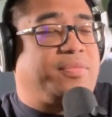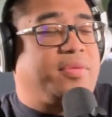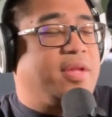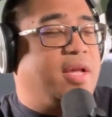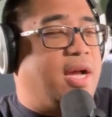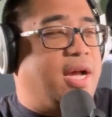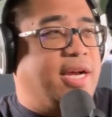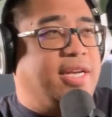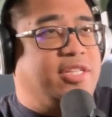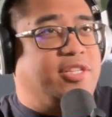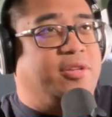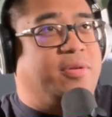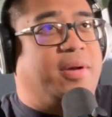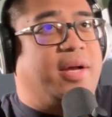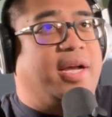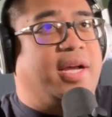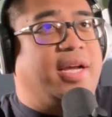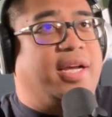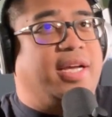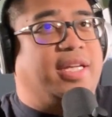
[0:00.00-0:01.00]
I do
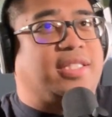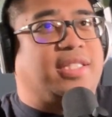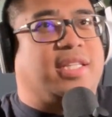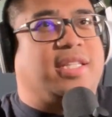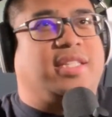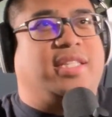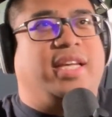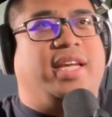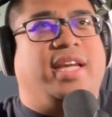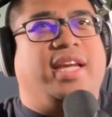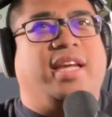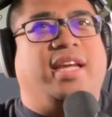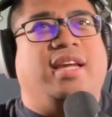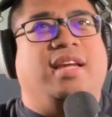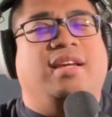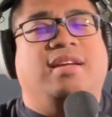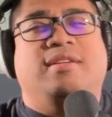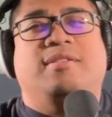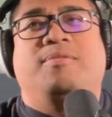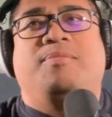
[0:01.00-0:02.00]
it's a D,
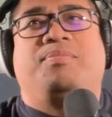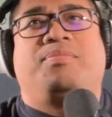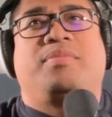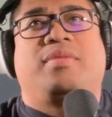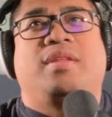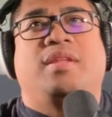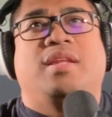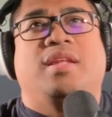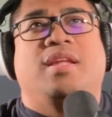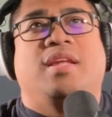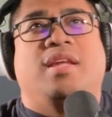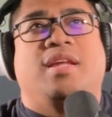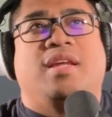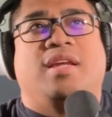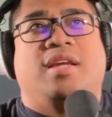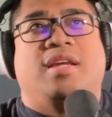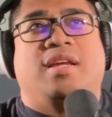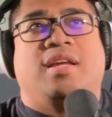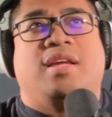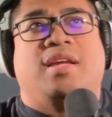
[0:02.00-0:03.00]
what
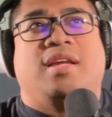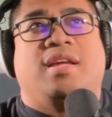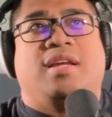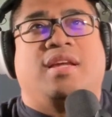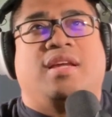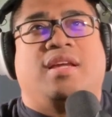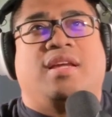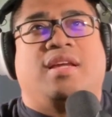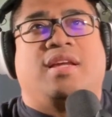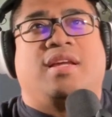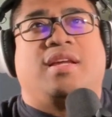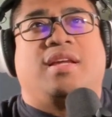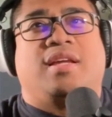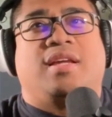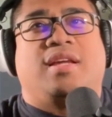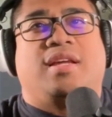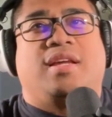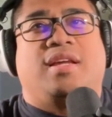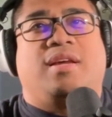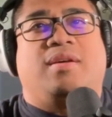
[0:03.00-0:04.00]

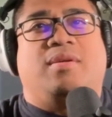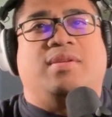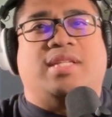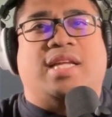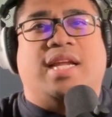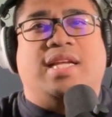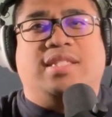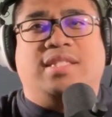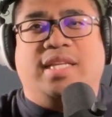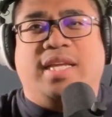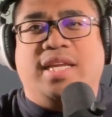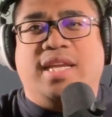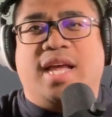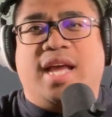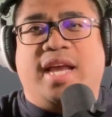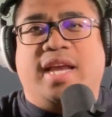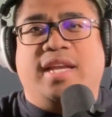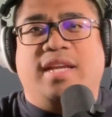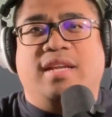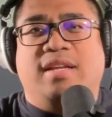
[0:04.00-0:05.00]
was that, a
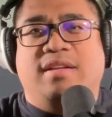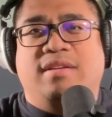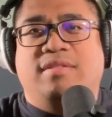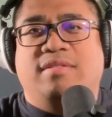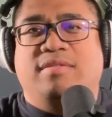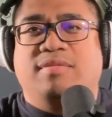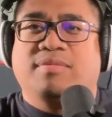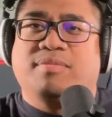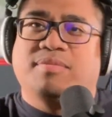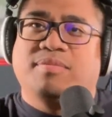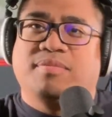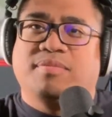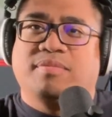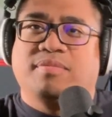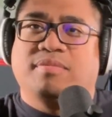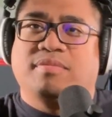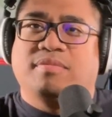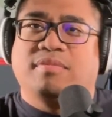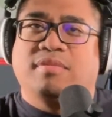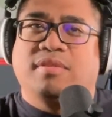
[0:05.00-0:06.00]
D9?
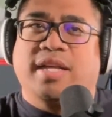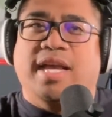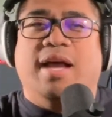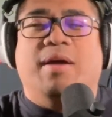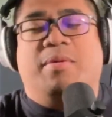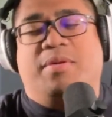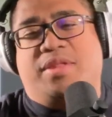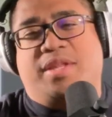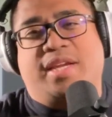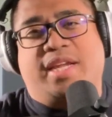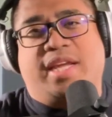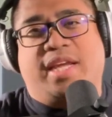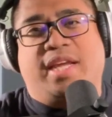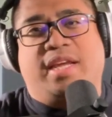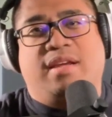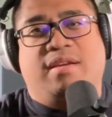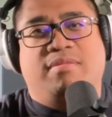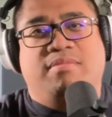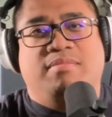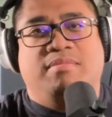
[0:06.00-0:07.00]
Yeah, with an
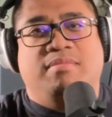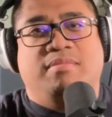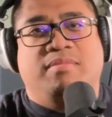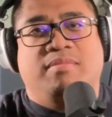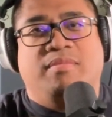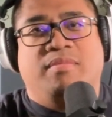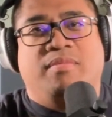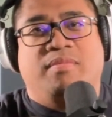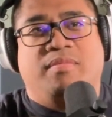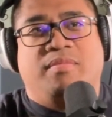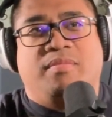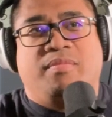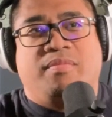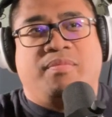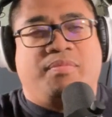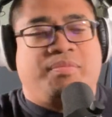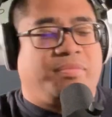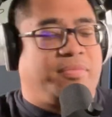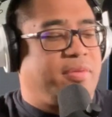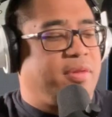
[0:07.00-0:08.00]
E,
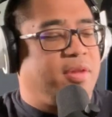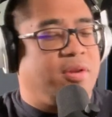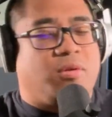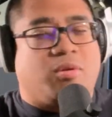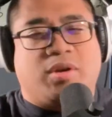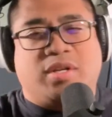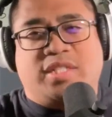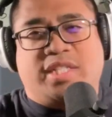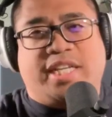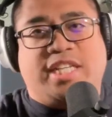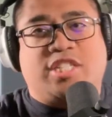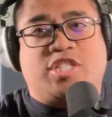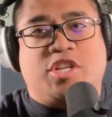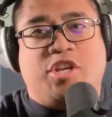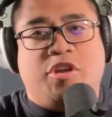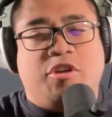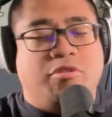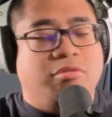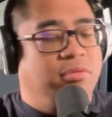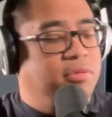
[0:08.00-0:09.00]
or
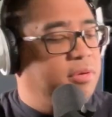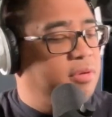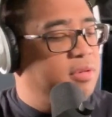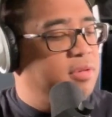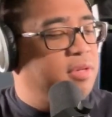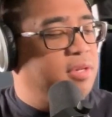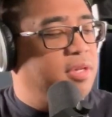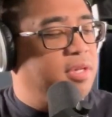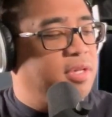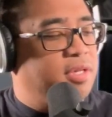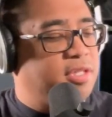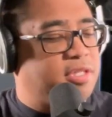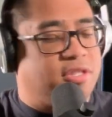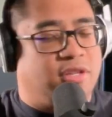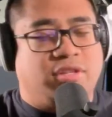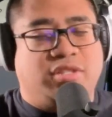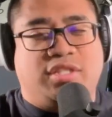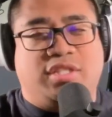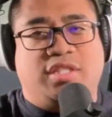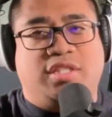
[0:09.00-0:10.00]
D2.
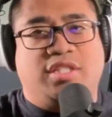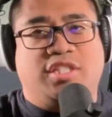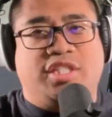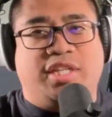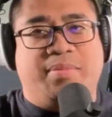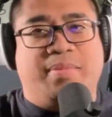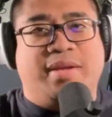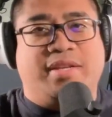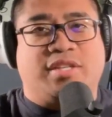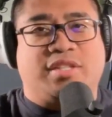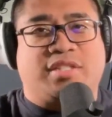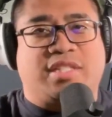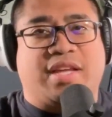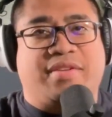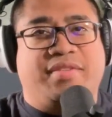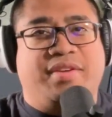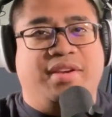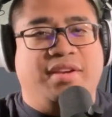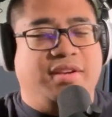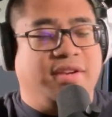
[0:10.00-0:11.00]
So G major
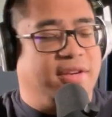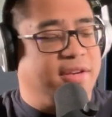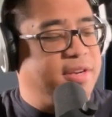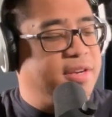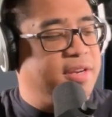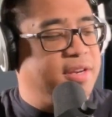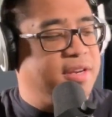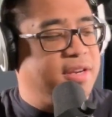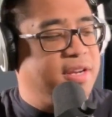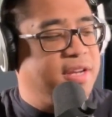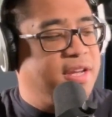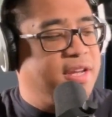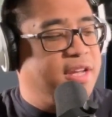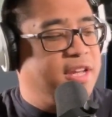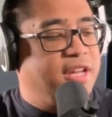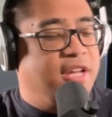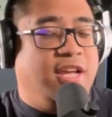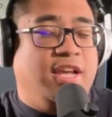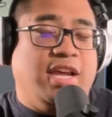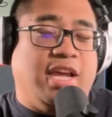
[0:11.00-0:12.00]
7,
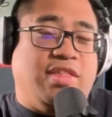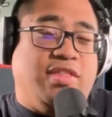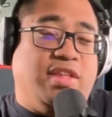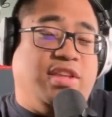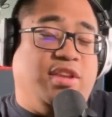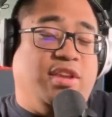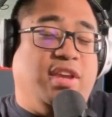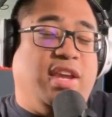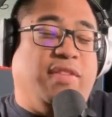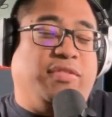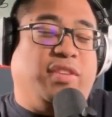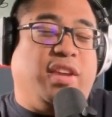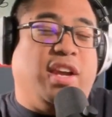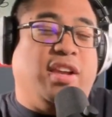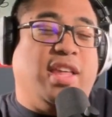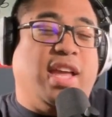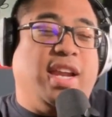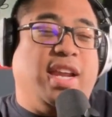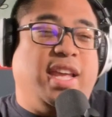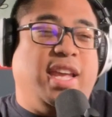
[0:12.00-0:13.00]
and then you have to
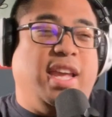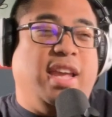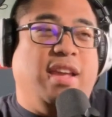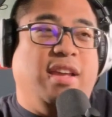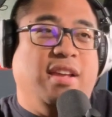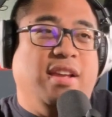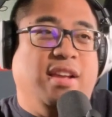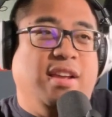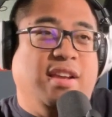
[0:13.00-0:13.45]
hear that E.